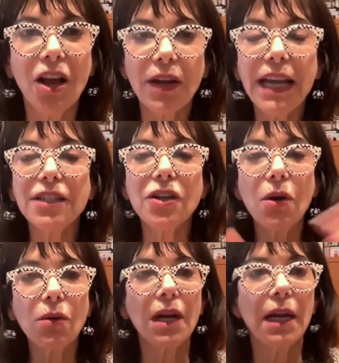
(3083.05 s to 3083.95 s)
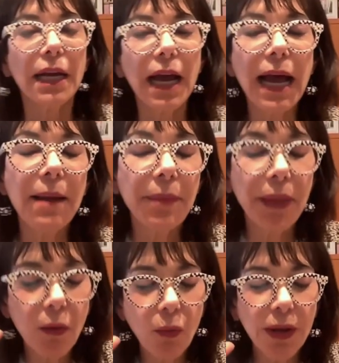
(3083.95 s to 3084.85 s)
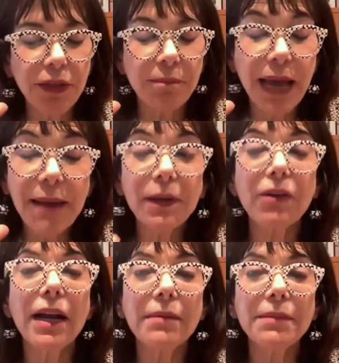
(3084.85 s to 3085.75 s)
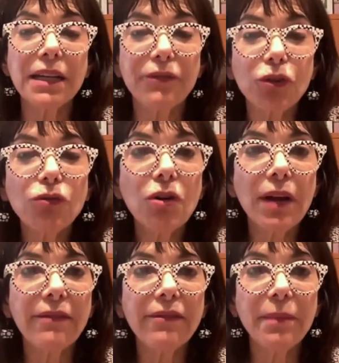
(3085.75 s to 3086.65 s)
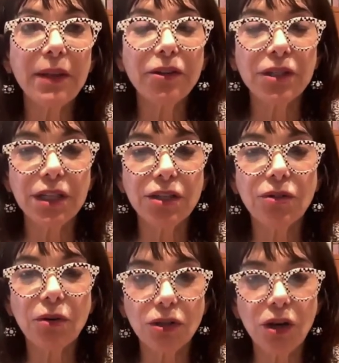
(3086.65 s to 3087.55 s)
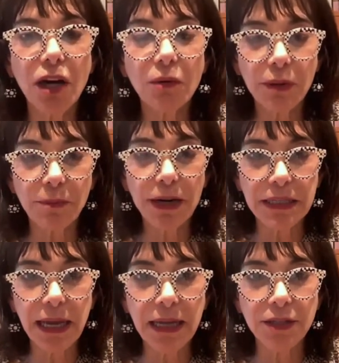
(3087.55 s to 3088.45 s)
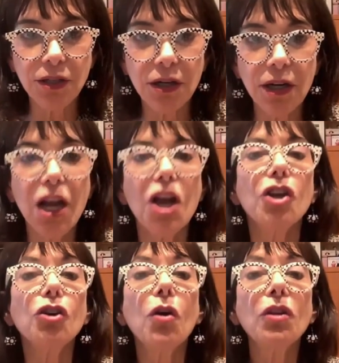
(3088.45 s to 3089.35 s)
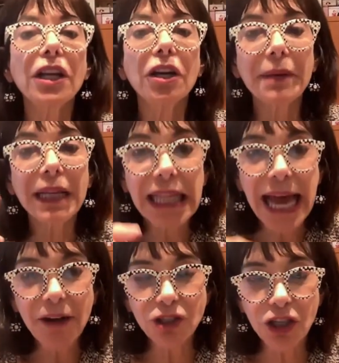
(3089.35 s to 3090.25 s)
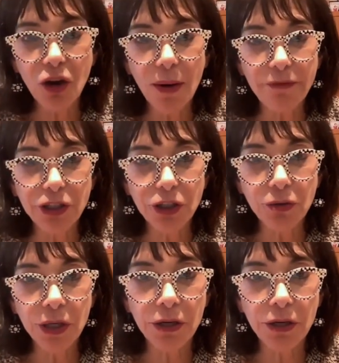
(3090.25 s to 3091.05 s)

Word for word: Okay, so um, with the mammograms, if you don't have a mother, sister, or daughter with breast cancer, you're only going to be allowed to go every two